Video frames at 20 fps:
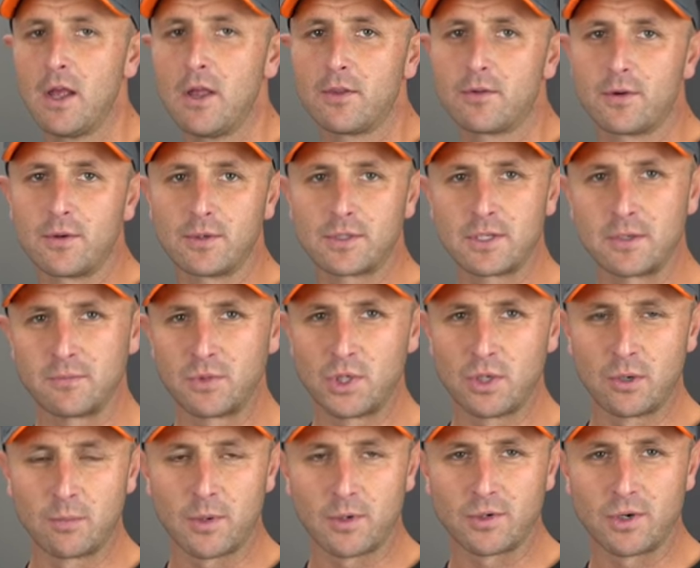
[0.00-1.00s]
through some
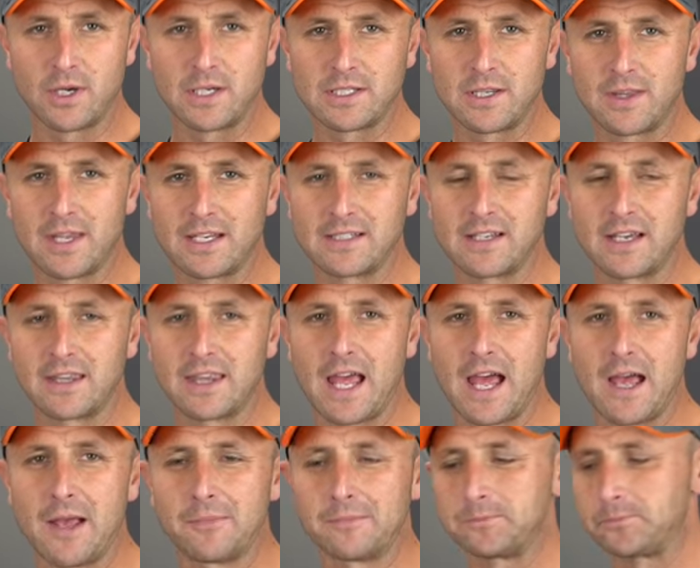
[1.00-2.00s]
juniper trees and things like
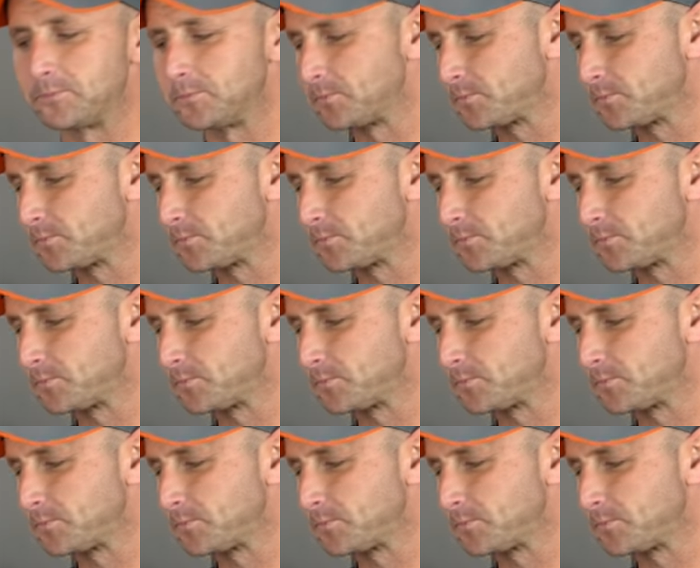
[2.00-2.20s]
that.